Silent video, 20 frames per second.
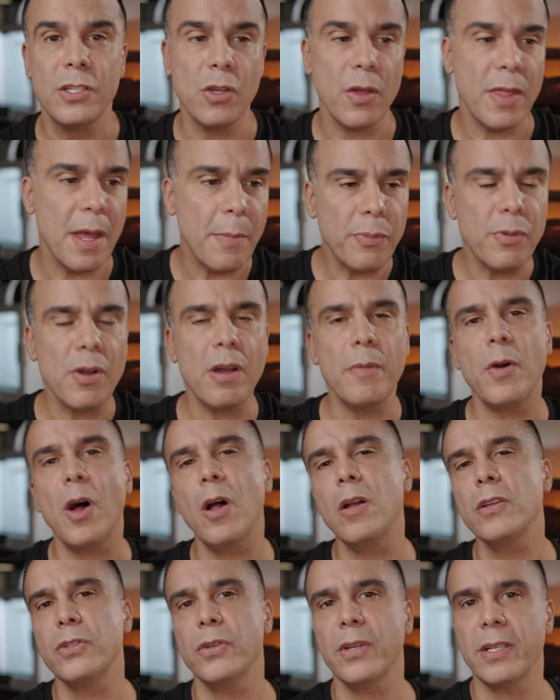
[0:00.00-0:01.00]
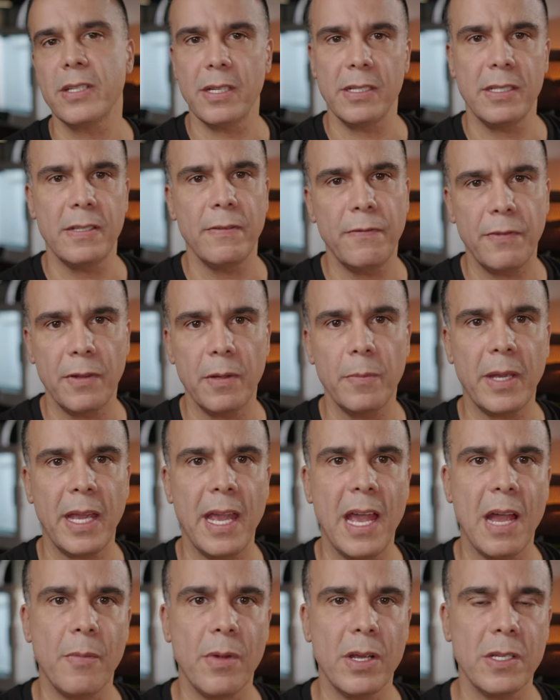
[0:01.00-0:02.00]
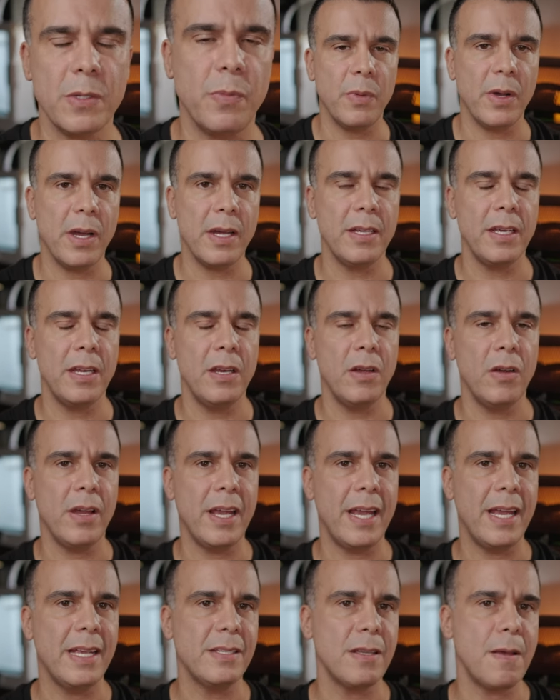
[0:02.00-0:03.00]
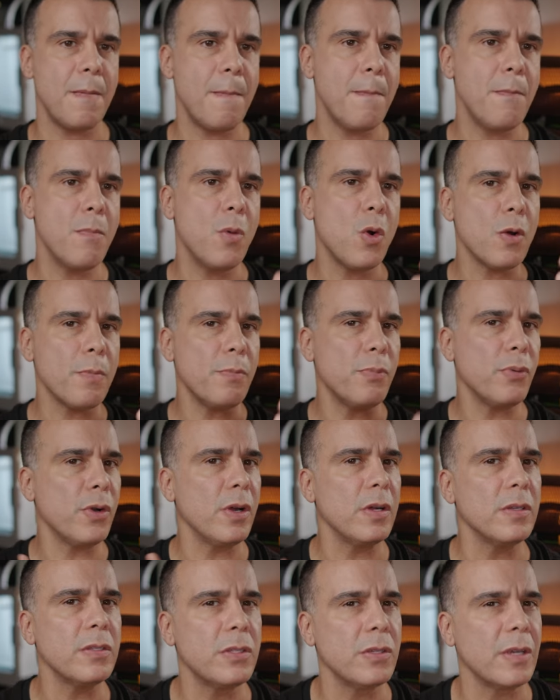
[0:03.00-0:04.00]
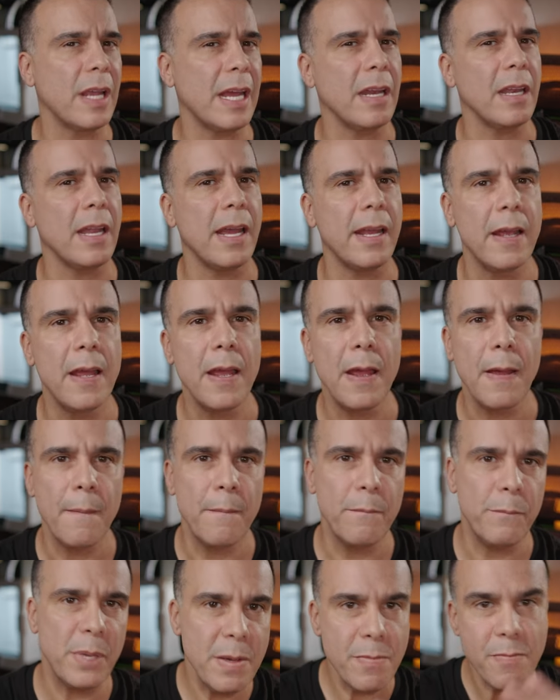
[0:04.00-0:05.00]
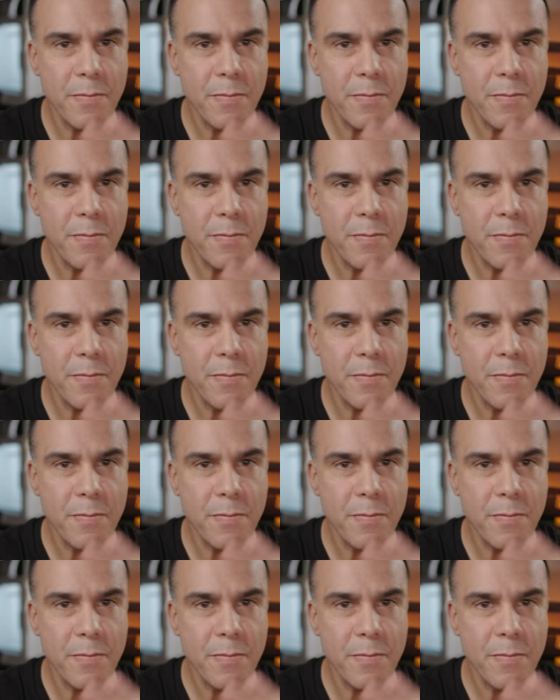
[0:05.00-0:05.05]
So that problem also exists in film cameras, but, you know, it's more prone to kind of like be